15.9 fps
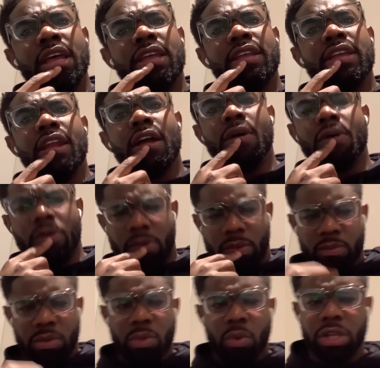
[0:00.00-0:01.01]
You know,
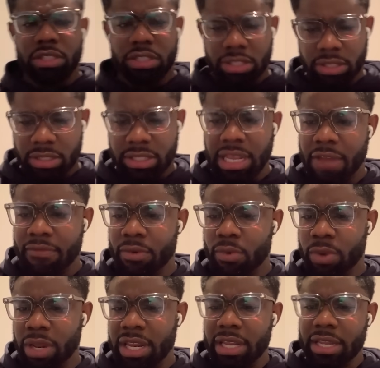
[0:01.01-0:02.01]
we watch City every
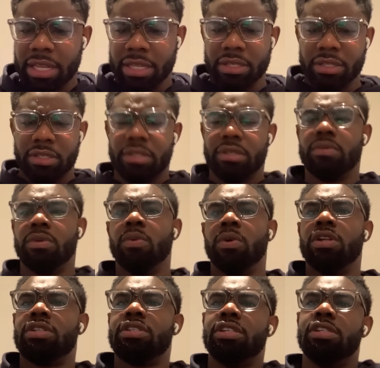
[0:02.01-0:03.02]
week and we
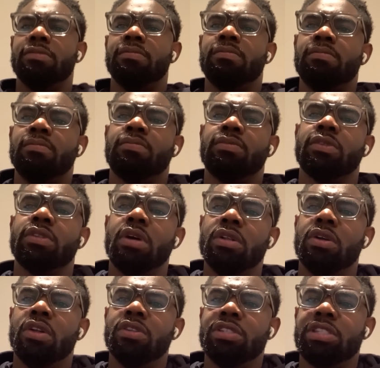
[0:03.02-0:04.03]
watch on
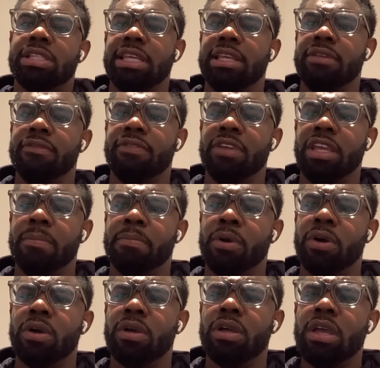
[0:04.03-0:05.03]
TV,
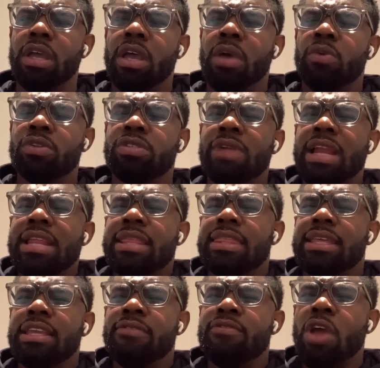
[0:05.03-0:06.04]
but was there
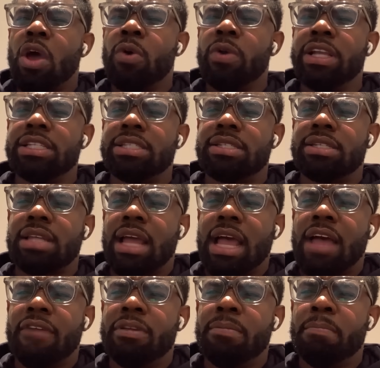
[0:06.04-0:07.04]
anything you noticed,
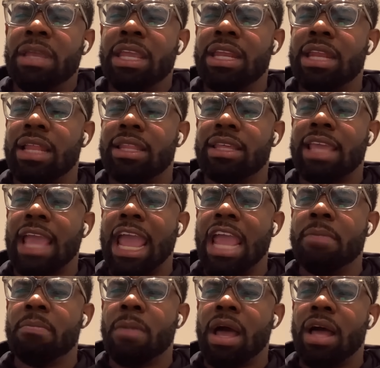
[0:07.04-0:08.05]
having been at the
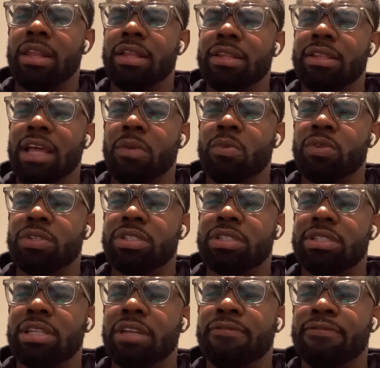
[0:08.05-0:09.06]
game, Alan, that was
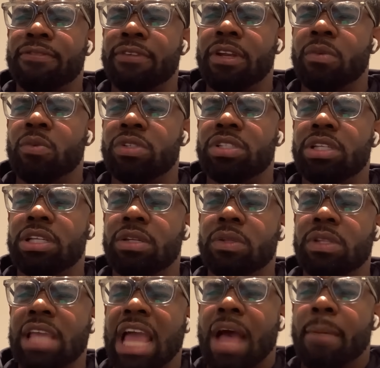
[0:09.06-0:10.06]
different? Was it
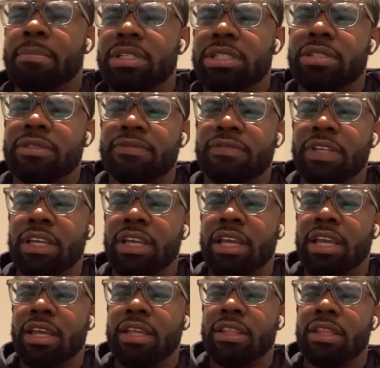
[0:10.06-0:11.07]
the
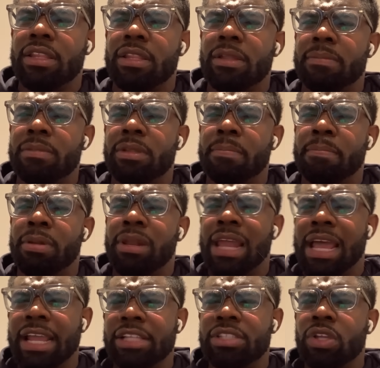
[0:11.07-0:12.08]
atmosphere, the
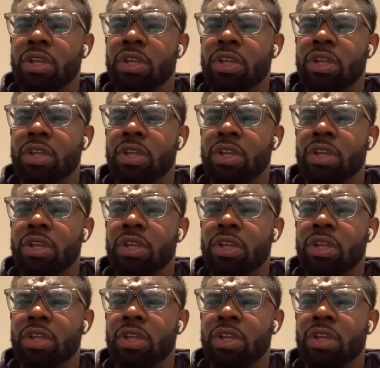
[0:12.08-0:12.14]
players?